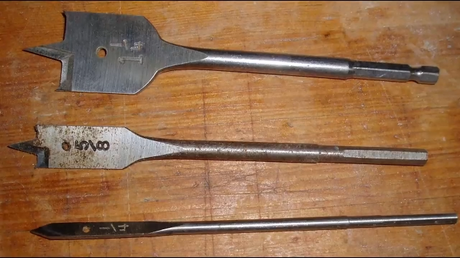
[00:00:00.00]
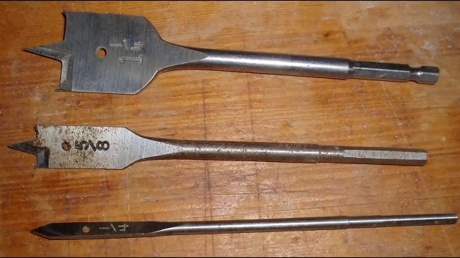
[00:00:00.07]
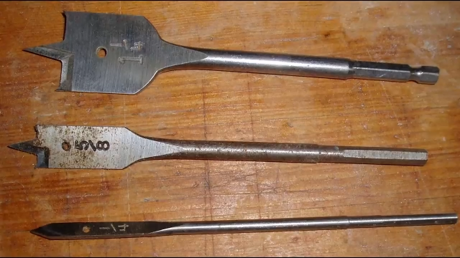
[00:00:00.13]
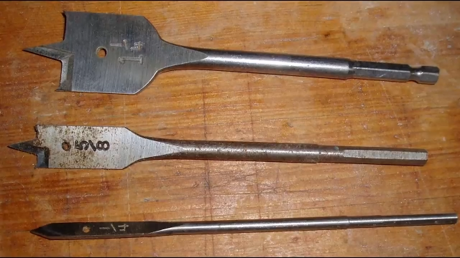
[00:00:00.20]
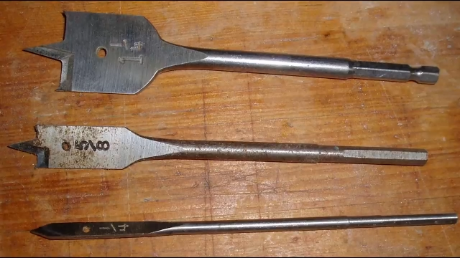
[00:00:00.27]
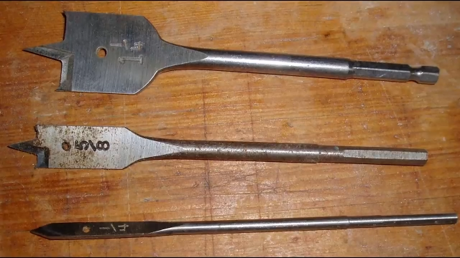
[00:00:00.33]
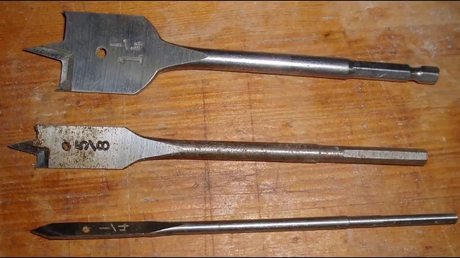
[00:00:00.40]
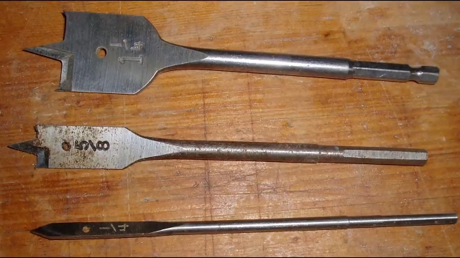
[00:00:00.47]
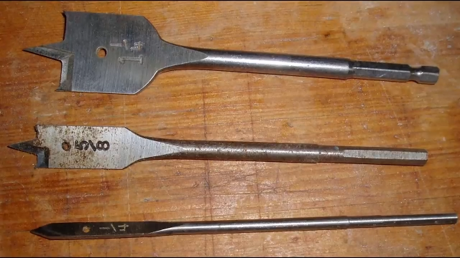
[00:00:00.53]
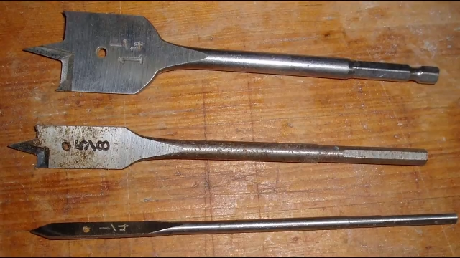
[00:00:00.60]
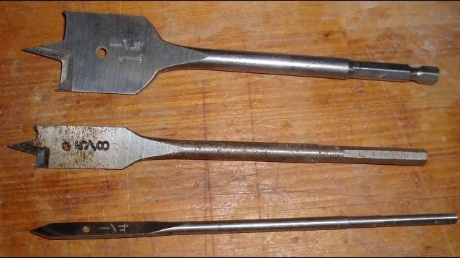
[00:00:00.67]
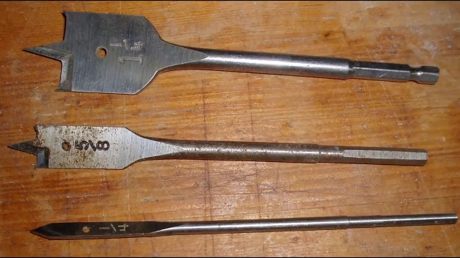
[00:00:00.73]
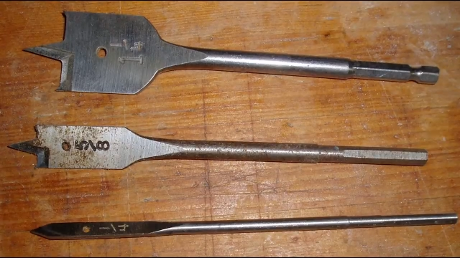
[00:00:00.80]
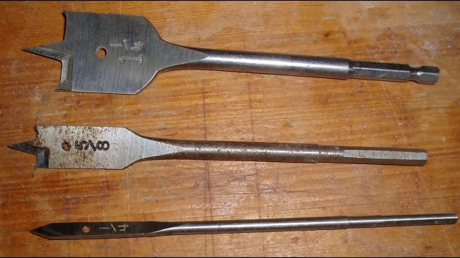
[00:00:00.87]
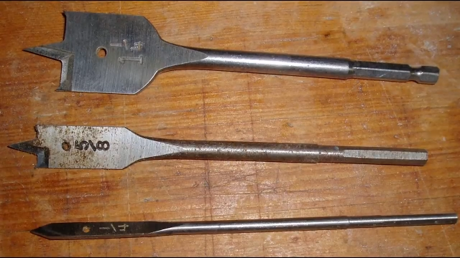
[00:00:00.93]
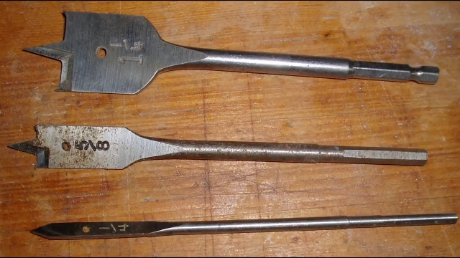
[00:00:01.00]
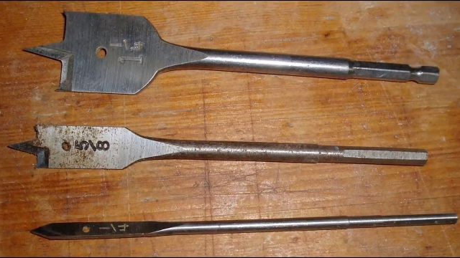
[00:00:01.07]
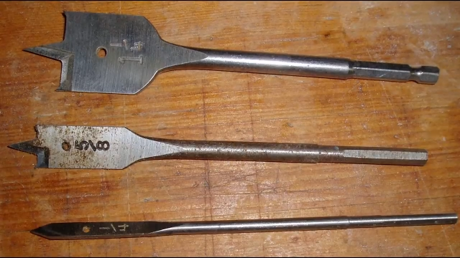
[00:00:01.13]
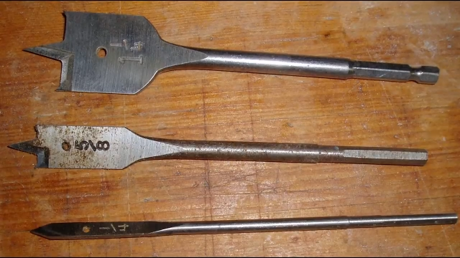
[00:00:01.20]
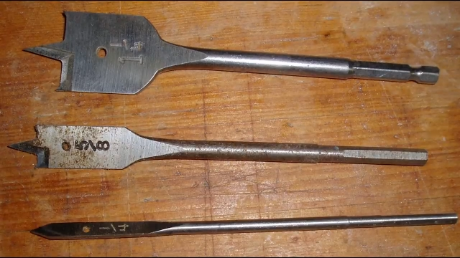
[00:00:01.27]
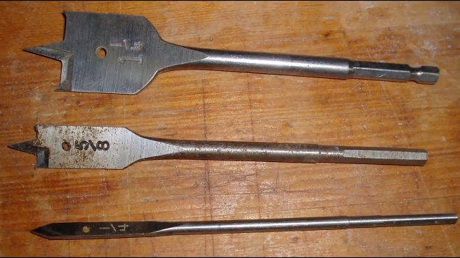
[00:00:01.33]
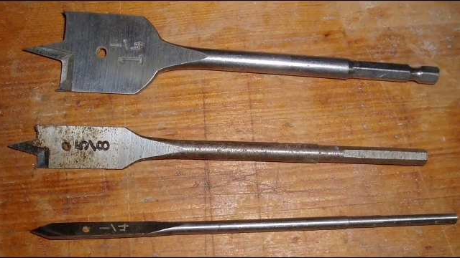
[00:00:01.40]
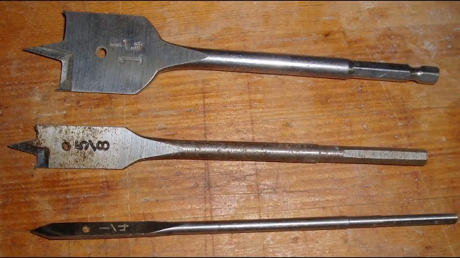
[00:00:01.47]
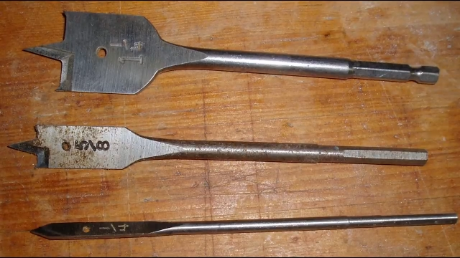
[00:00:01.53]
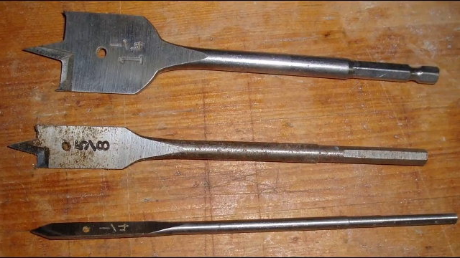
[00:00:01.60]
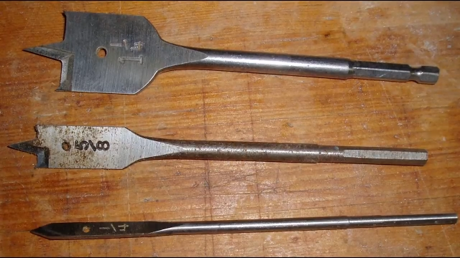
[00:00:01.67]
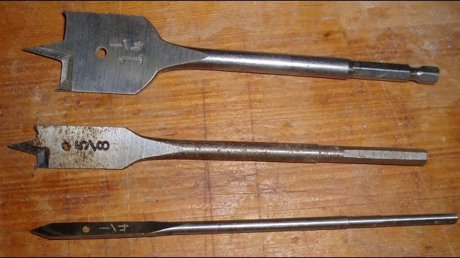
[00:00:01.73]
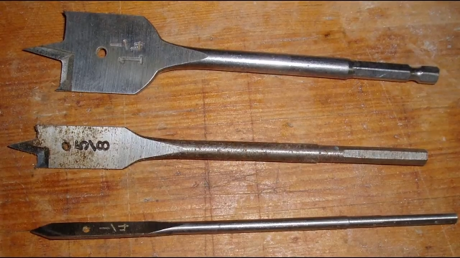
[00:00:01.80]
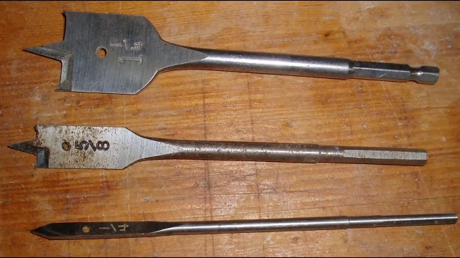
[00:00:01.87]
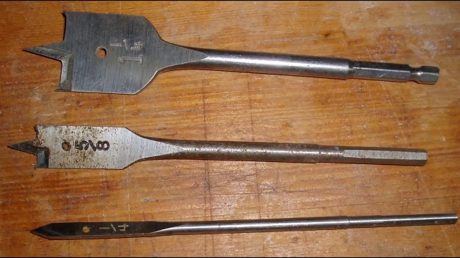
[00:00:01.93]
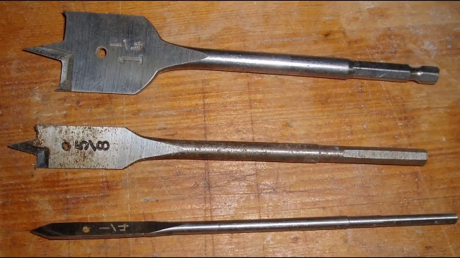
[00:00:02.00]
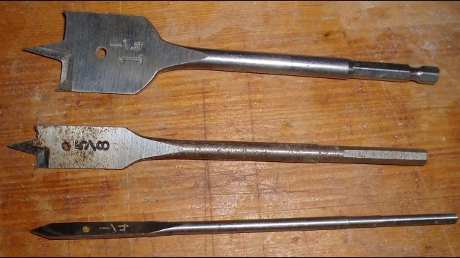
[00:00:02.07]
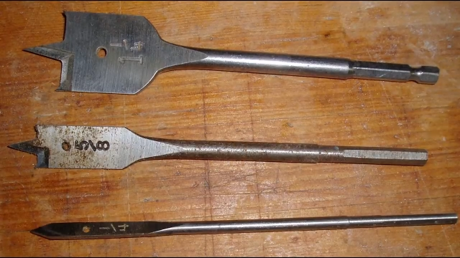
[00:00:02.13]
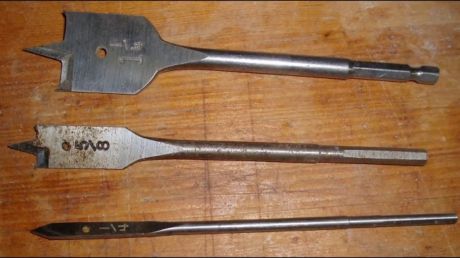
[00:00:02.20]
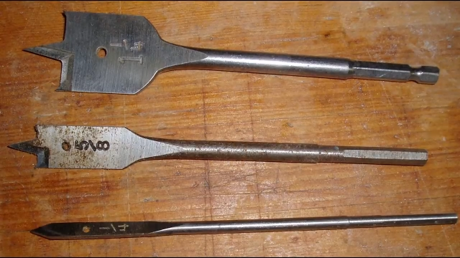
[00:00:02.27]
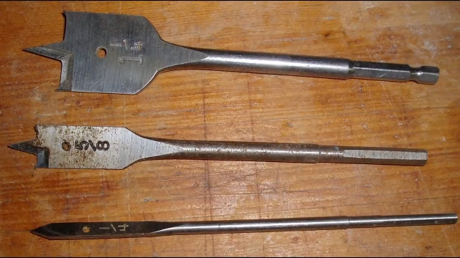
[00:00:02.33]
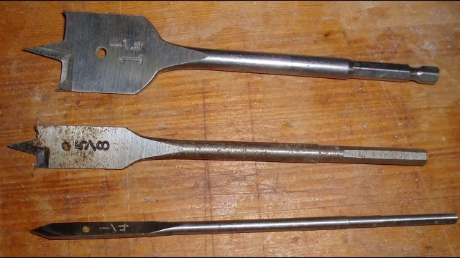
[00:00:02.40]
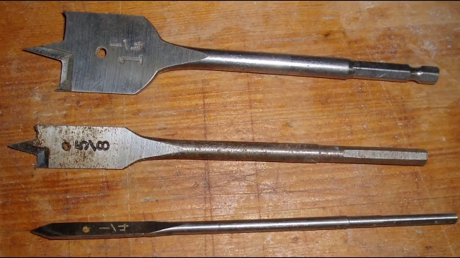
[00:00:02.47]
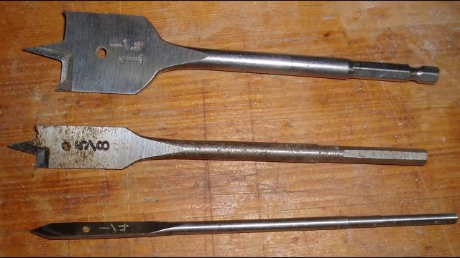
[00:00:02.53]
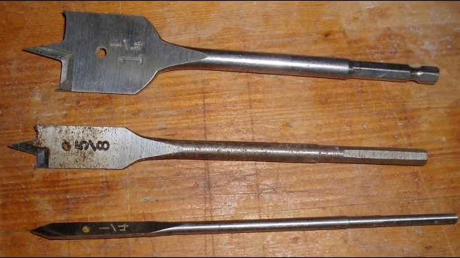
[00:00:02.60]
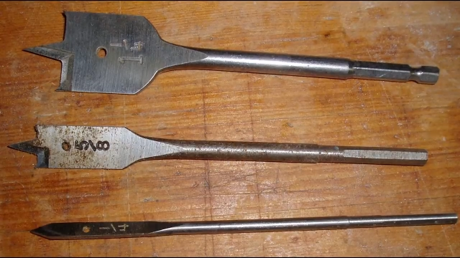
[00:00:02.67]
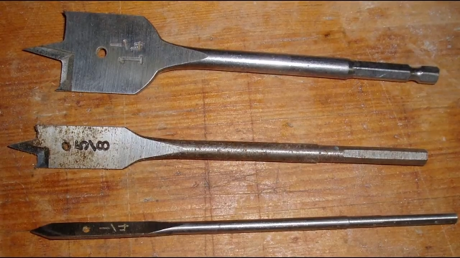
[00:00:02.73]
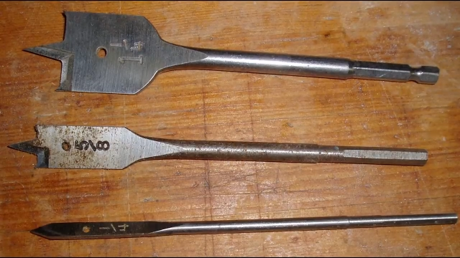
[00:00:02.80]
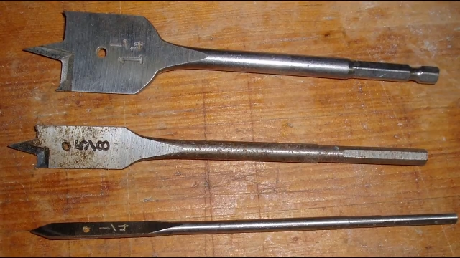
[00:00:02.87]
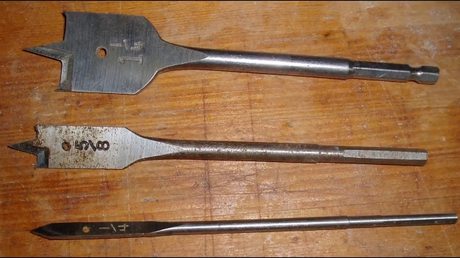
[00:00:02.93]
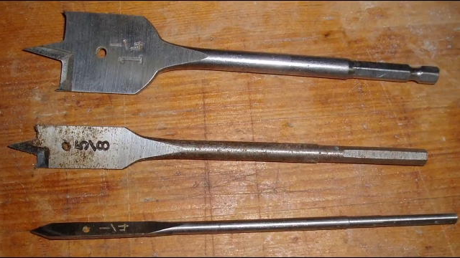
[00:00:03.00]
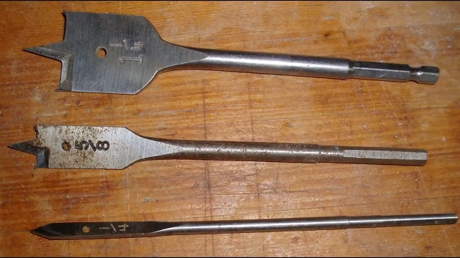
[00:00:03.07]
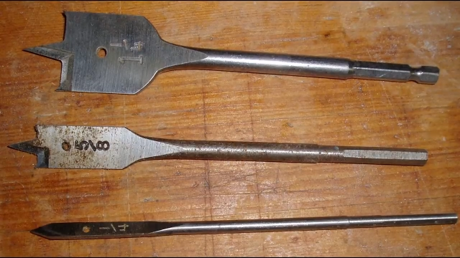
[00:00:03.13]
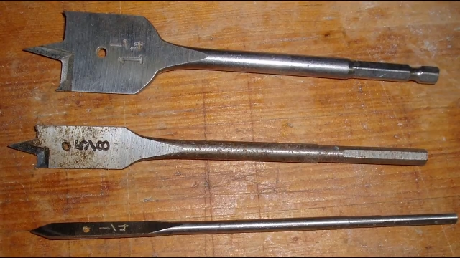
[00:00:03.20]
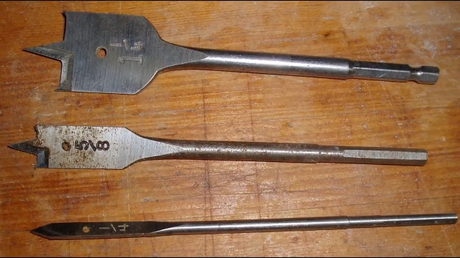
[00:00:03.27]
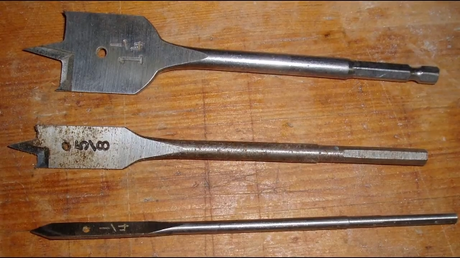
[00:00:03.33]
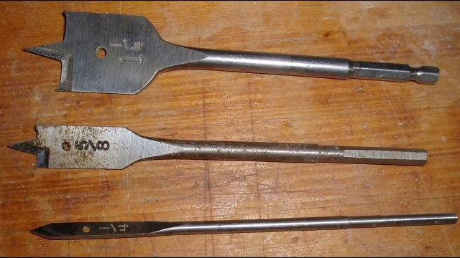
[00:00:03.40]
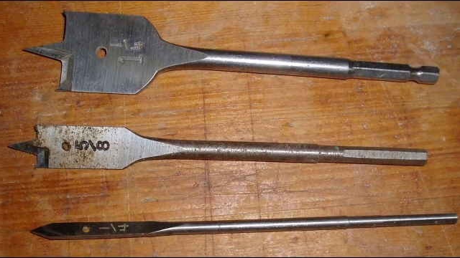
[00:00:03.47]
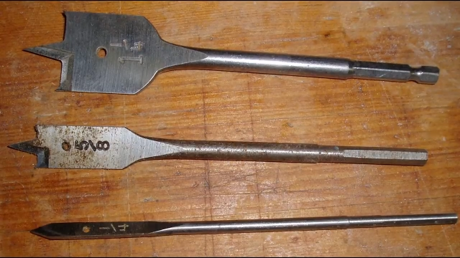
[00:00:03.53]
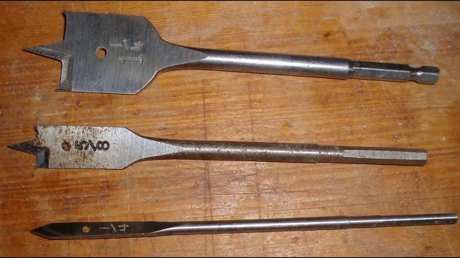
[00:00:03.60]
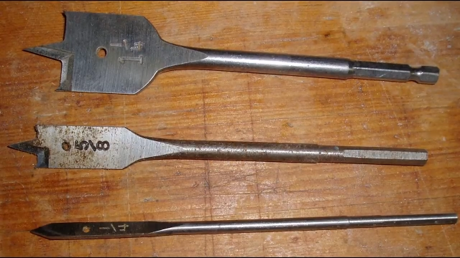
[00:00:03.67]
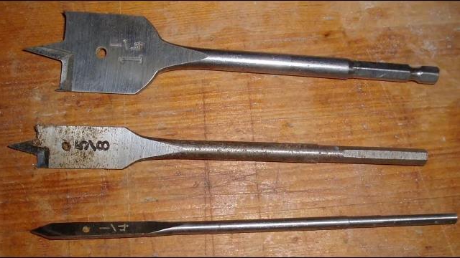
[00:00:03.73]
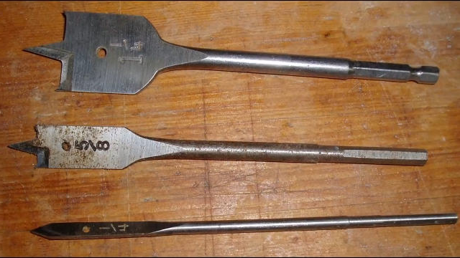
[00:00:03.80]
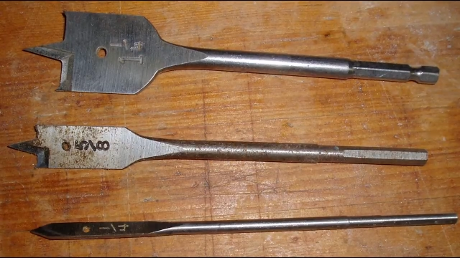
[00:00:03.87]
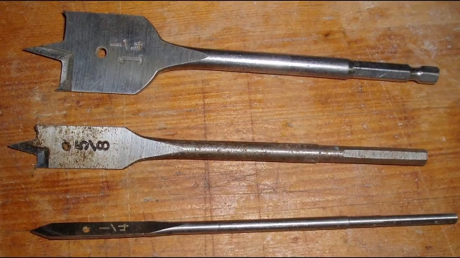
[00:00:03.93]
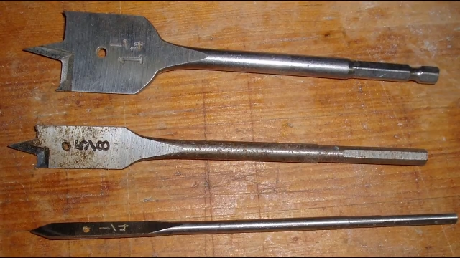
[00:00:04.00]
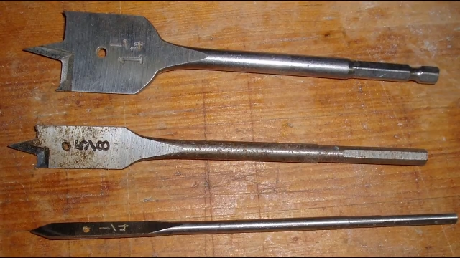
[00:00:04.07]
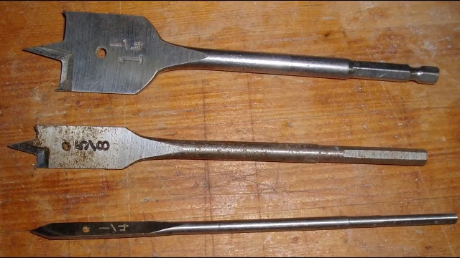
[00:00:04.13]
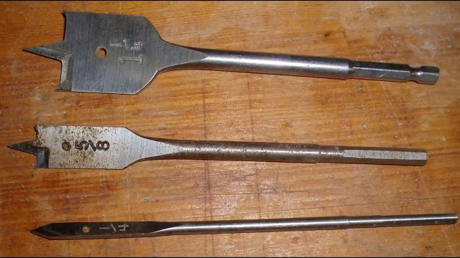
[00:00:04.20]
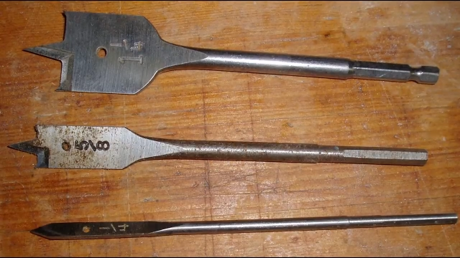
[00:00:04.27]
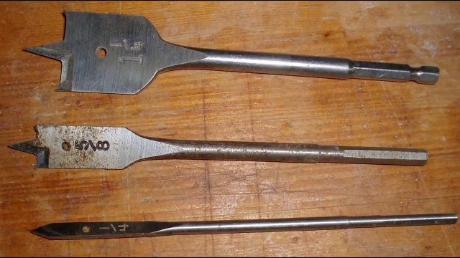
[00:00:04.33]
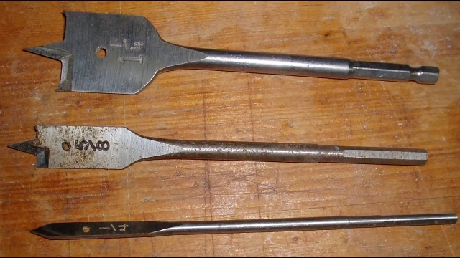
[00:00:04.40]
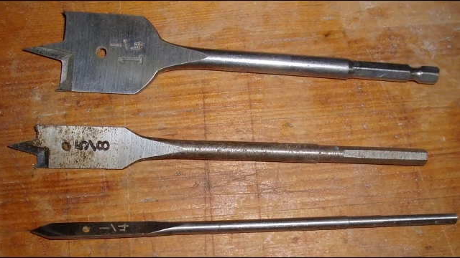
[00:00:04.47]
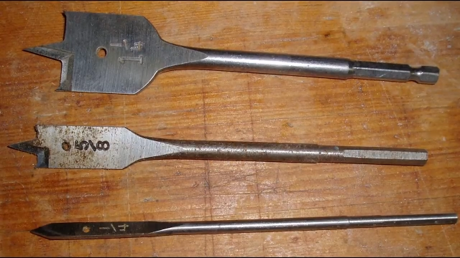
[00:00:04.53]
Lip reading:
(no speaker visible)